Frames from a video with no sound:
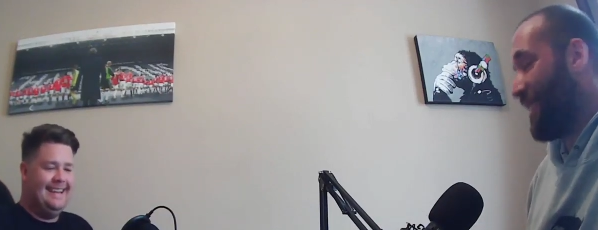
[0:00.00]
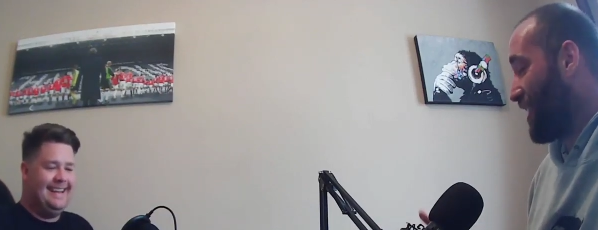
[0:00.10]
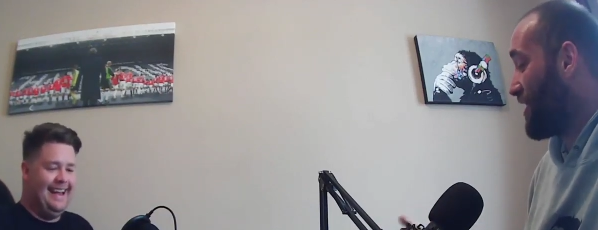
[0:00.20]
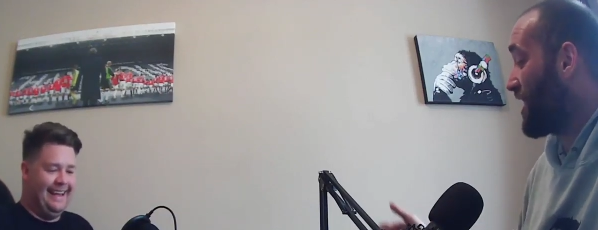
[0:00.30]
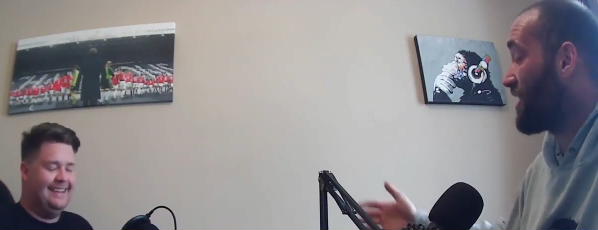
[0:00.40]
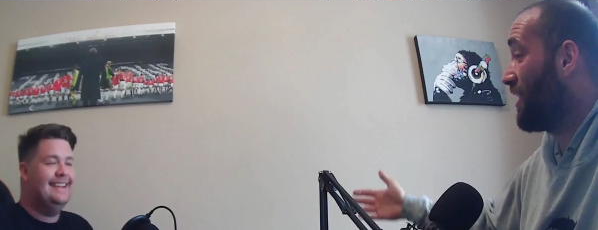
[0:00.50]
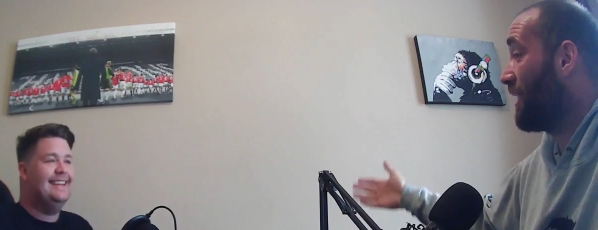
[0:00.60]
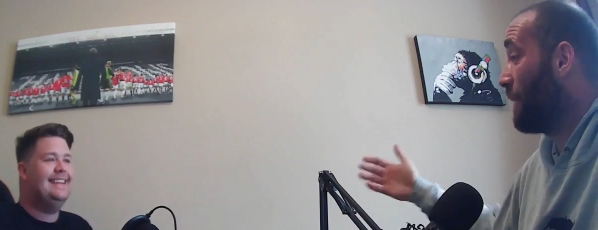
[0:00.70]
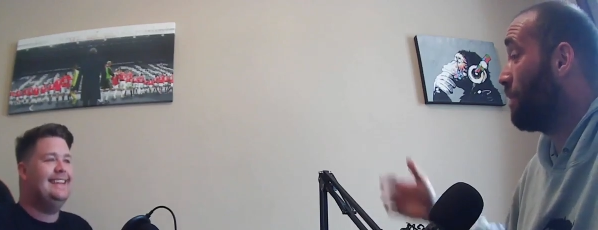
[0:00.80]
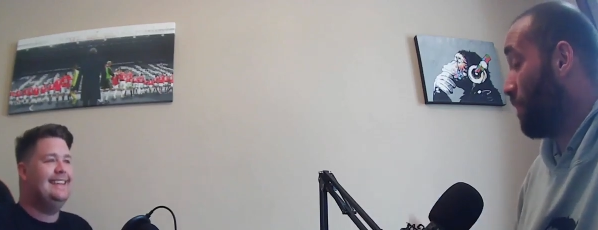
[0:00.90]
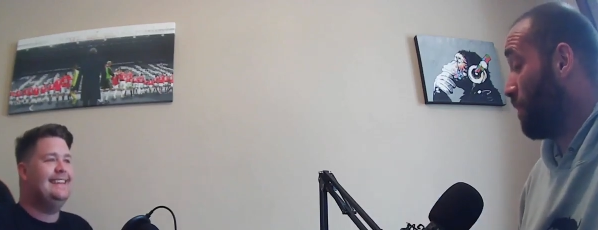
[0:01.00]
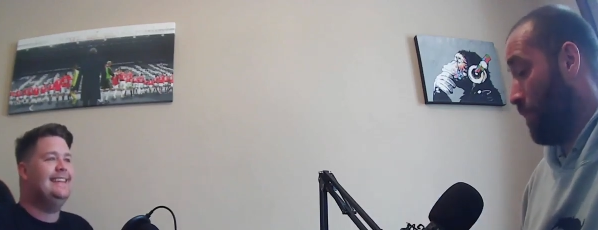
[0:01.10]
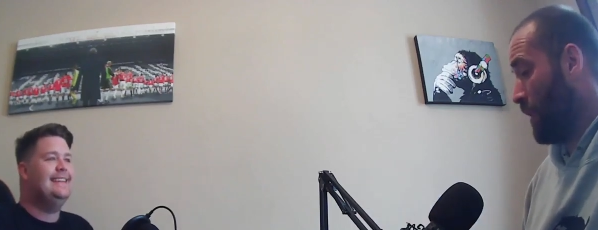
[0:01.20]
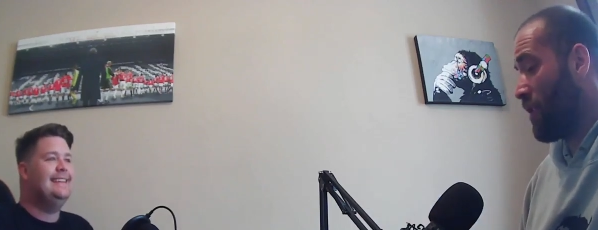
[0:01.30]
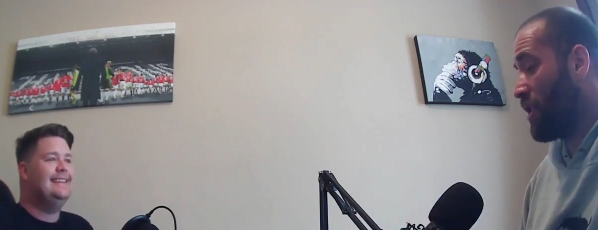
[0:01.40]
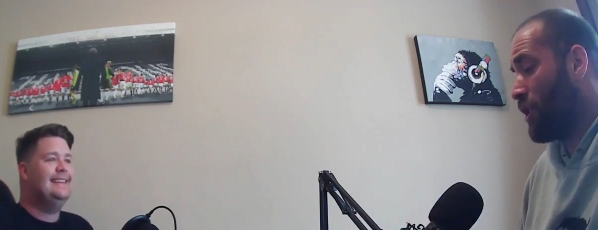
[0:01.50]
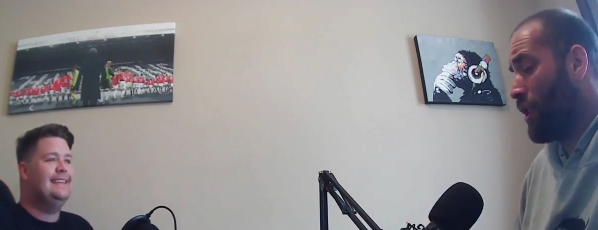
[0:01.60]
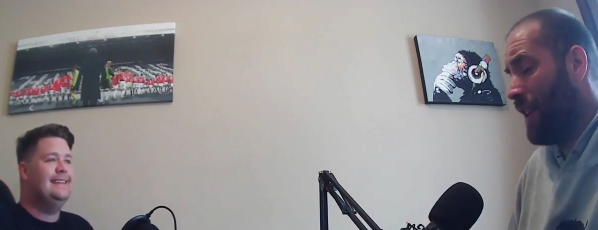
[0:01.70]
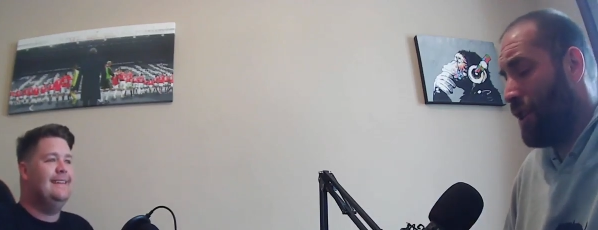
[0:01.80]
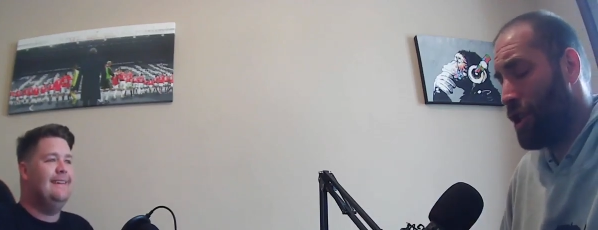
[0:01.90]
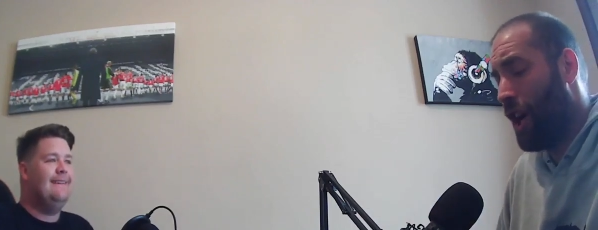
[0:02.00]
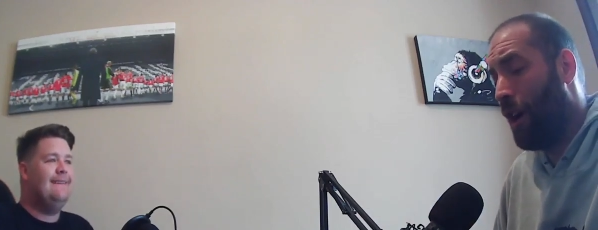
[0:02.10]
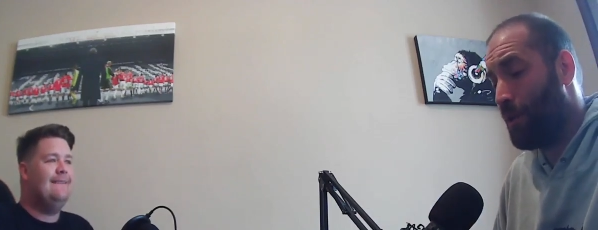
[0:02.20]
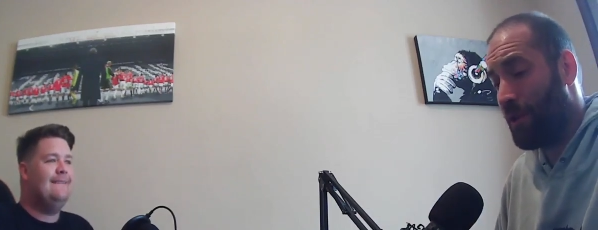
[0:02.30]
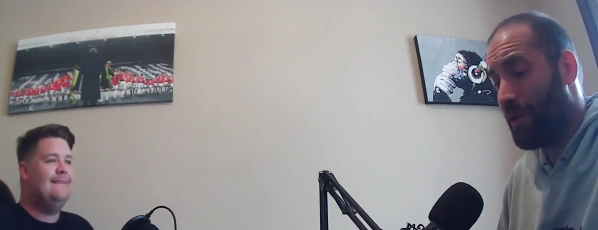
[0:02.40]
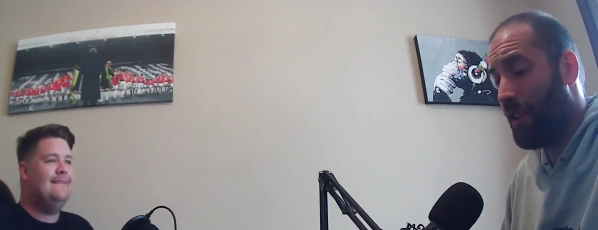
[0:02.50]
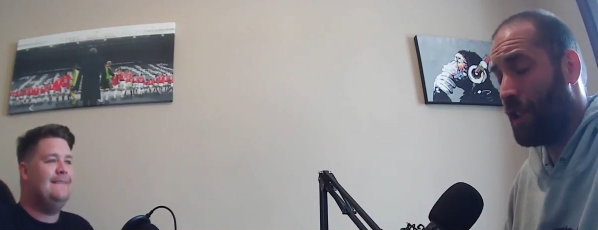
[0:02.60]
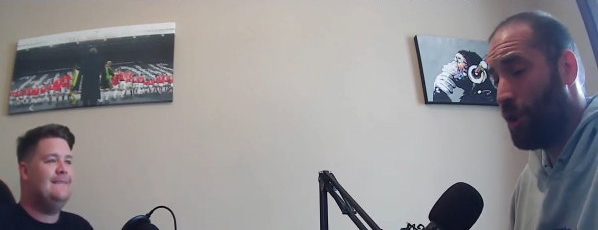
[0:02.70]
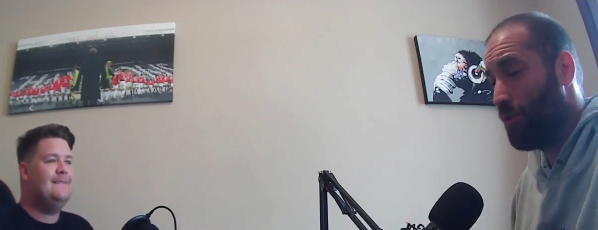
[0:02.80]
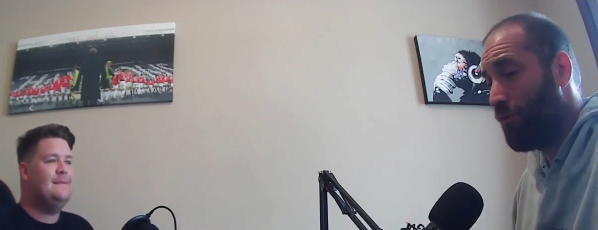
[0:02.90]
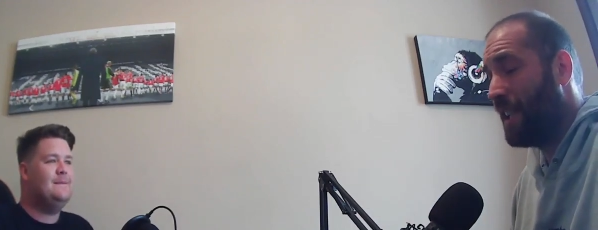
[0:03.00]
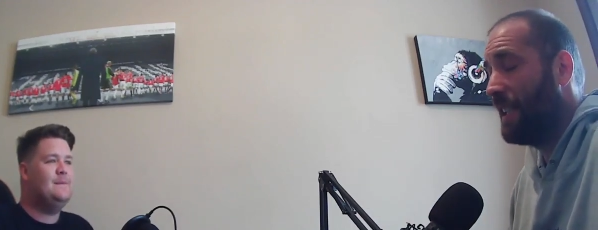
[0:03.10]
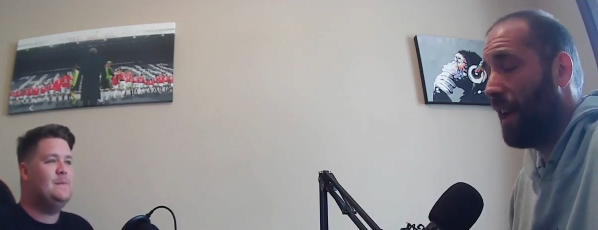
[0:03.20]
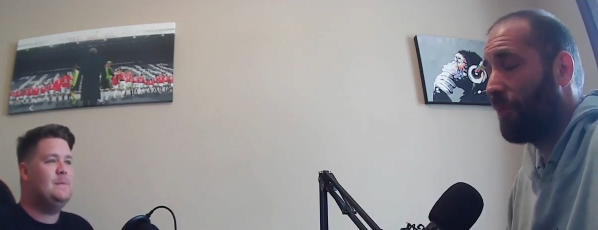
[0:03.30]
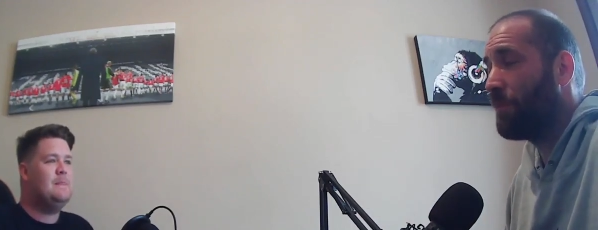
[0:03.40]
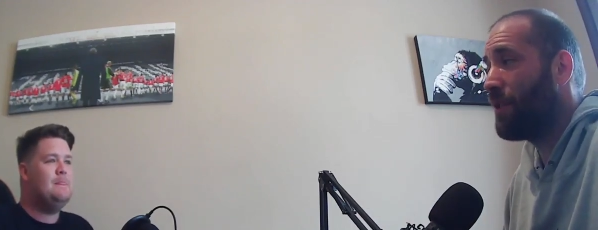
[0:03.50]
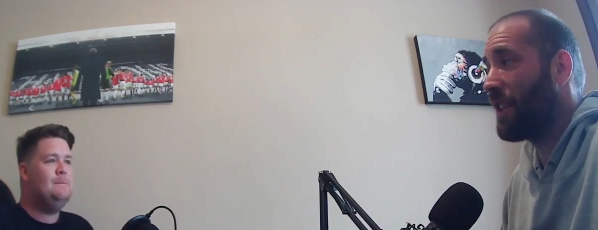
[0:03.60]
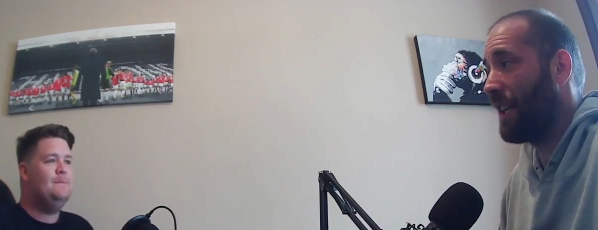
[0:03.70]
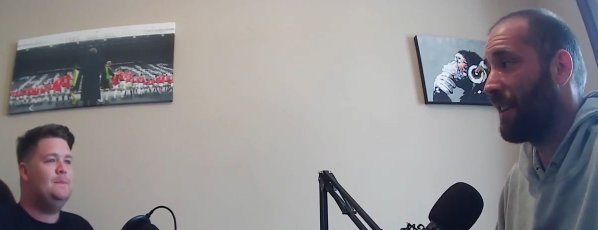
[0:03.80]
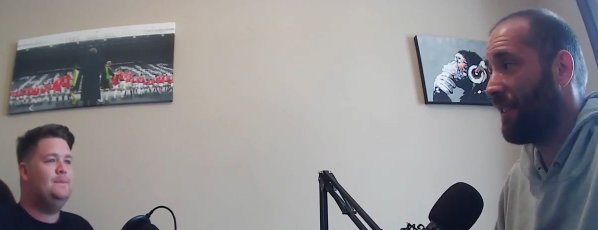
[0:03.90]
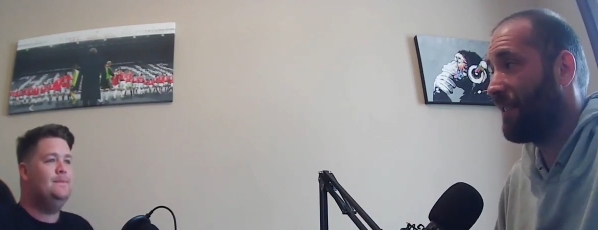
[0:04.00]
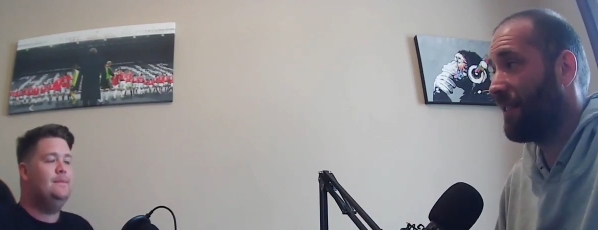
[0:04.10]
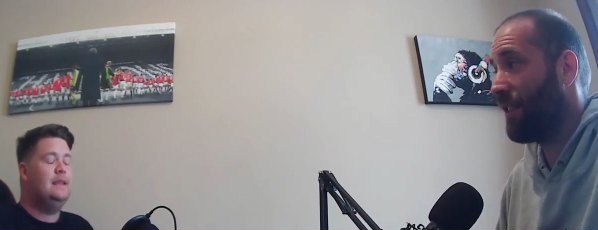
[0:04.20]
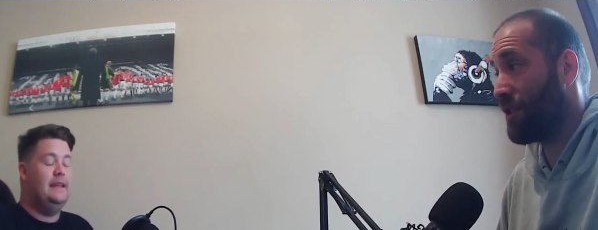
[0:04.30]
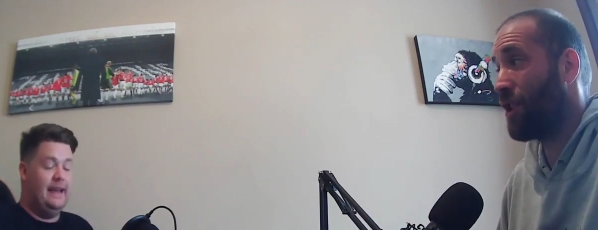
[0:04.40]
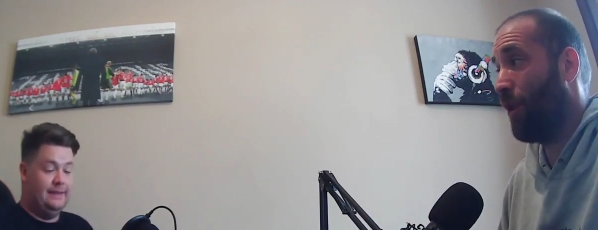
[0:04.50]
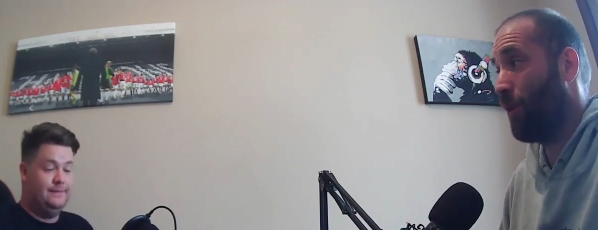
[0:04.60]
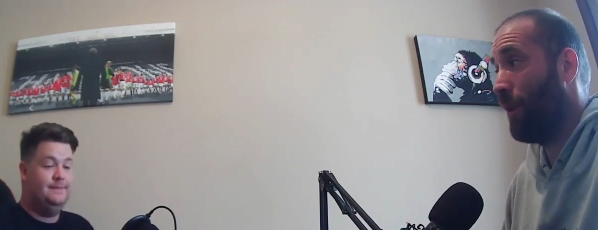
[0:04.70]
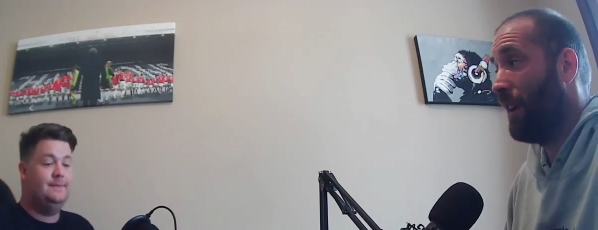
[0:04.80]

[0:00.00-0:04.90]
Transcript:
Speaker 1: has Yeah. consistently because you sh- it showed that you really love music at Yeah. school.